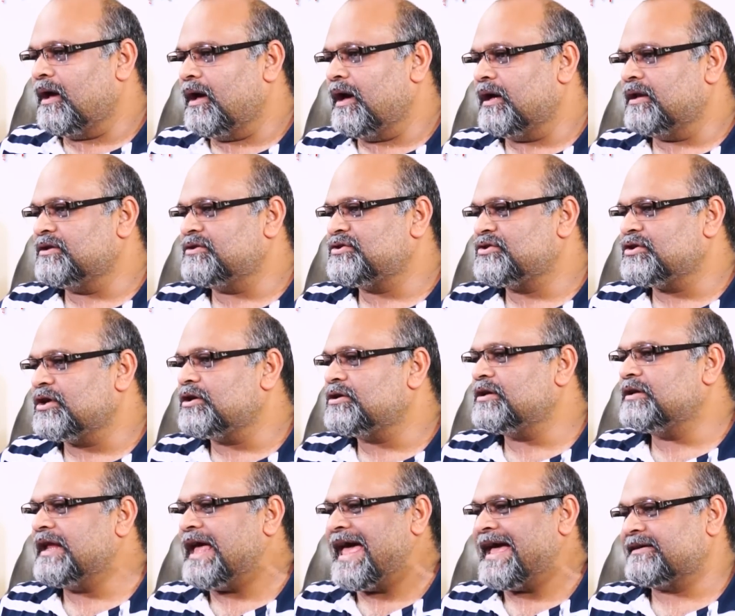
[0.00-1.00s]
and
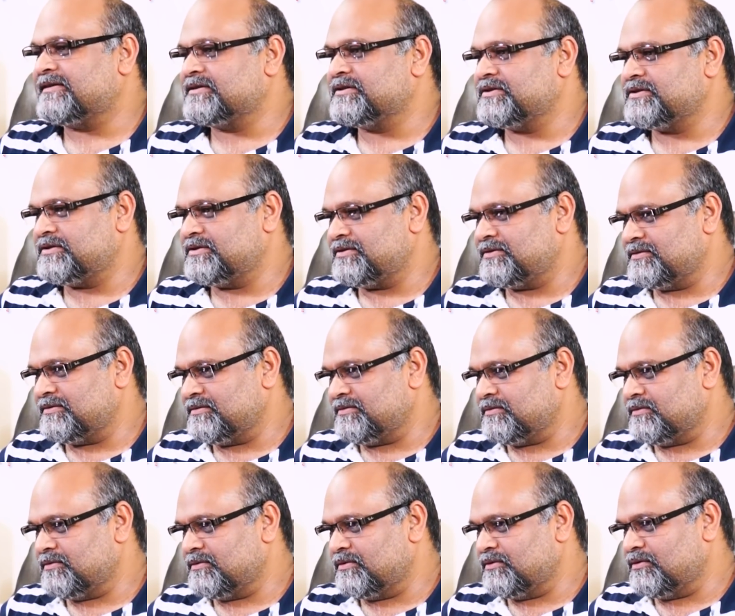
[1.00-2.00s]
certain acts
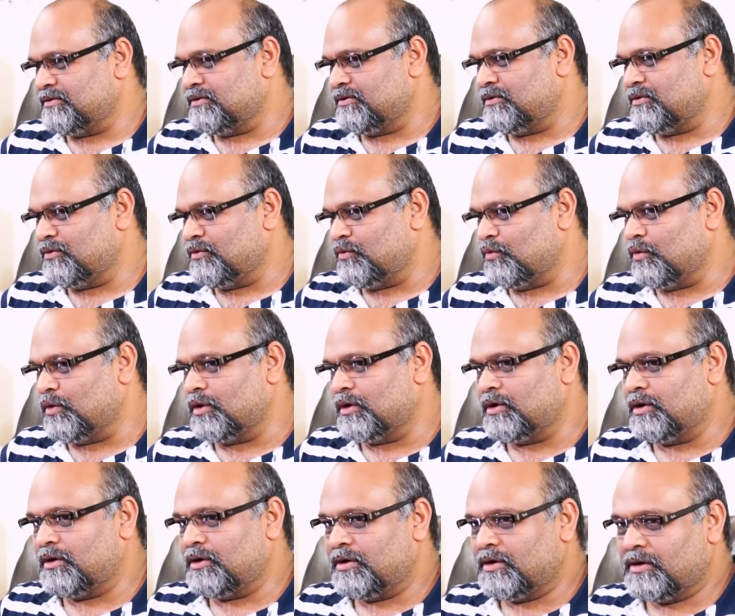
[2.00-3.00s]

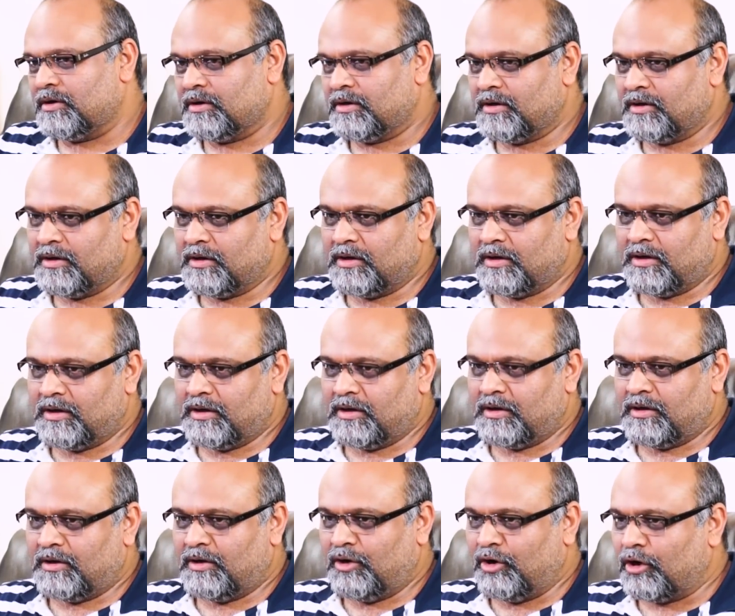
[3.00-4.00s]
were
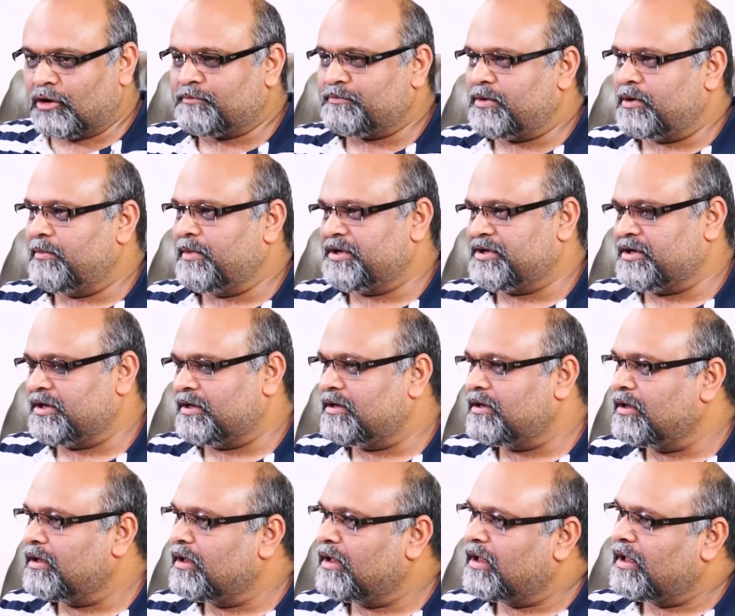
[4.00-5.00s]
not
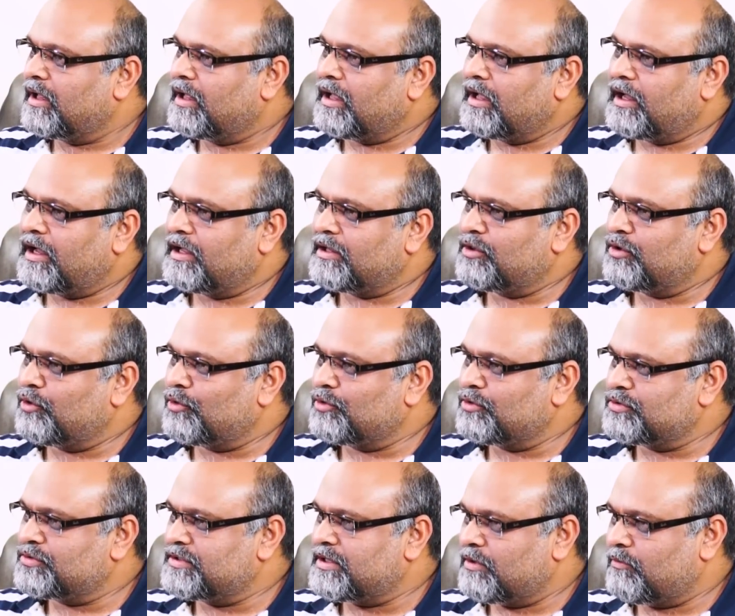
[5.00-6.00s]
permitted, and
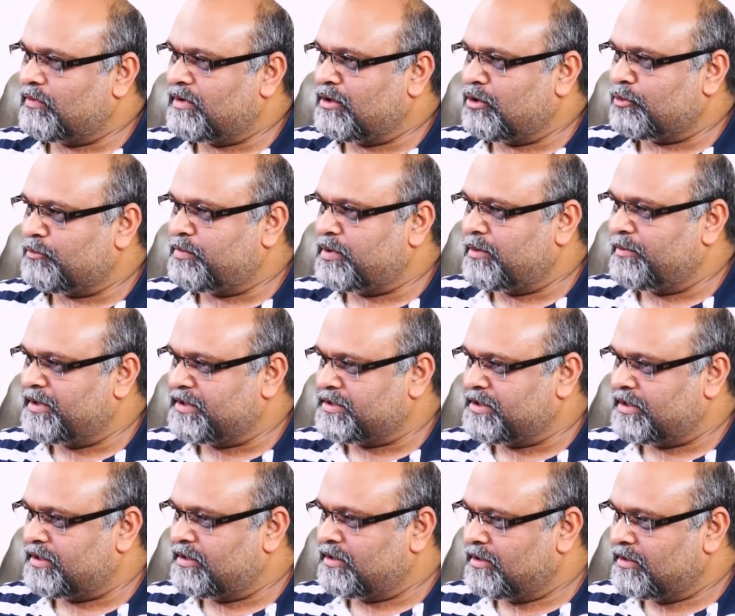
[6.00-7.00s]
those that were not
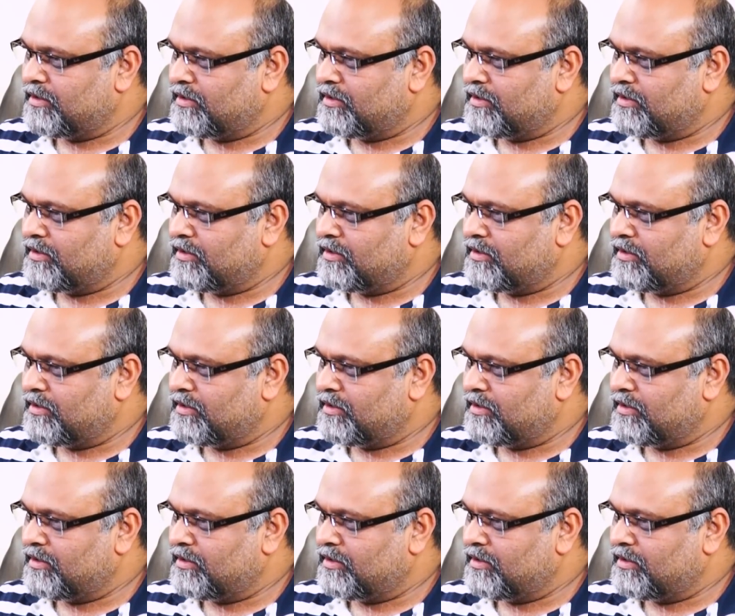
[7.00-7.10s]
permitted,